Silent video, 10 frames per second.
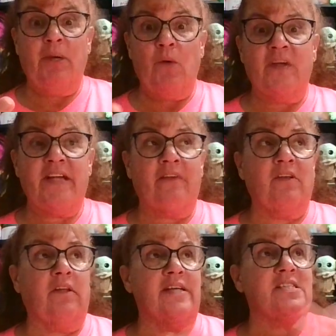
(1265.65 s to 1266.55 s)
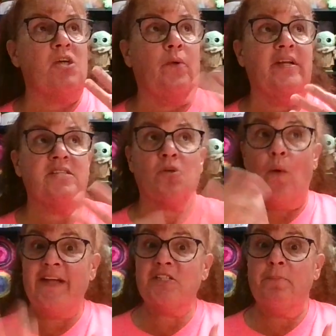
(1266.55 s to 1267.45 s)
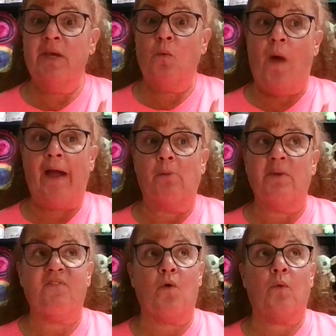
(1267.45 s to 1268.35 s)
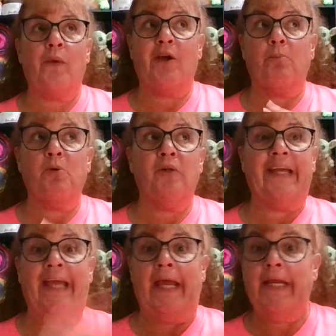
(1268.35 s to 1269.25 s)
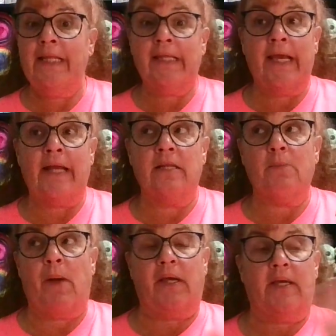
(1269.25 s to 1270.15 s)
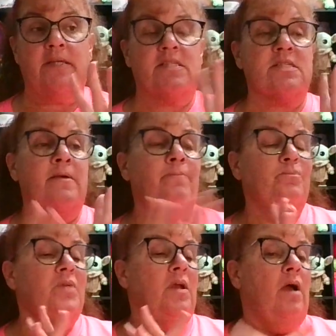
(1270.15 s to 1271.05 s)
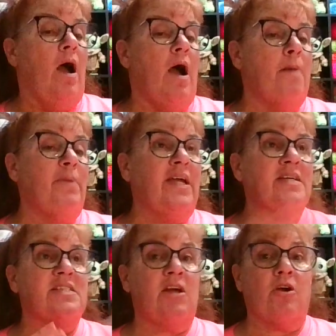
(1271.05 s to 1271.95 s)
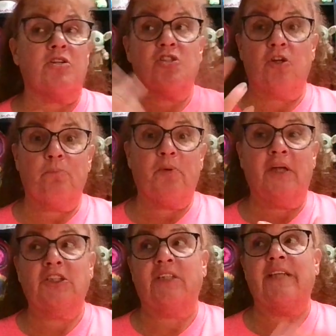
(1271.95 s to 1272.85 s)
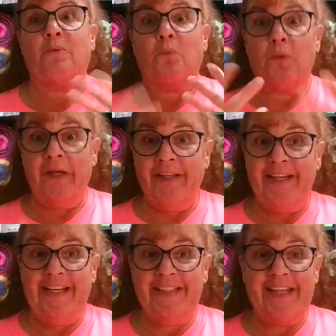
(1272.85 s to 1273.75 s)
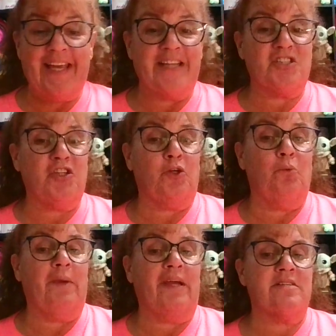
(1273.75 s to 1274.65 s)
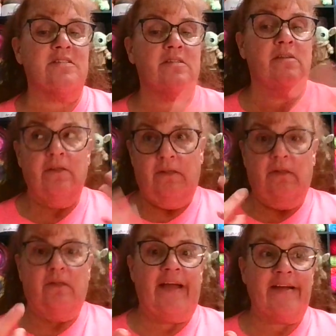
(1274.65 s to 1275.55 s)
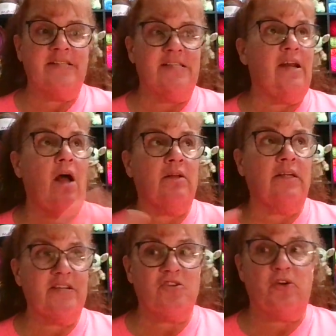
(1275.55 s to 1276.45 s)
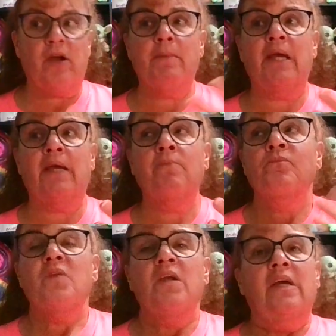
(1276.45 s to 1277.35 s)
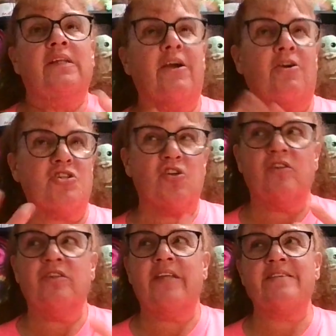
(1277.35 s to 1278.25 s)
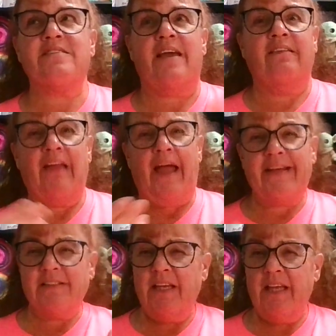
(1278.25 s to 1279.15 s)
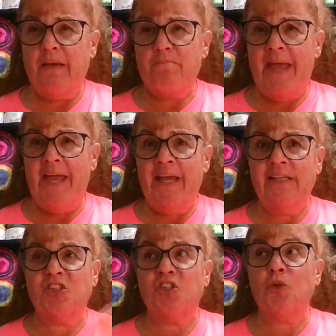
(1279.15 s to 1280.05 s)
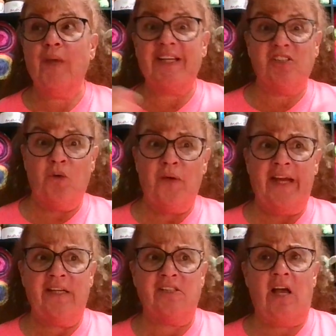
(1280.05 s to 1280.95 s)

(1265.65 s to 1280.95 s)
going down the list. So it is going to be a while before we are pulling anything out of the buckets, because there are certain projects I really need to get to because, like I said, holidays are coming. There are certain things I like to get made to get donated to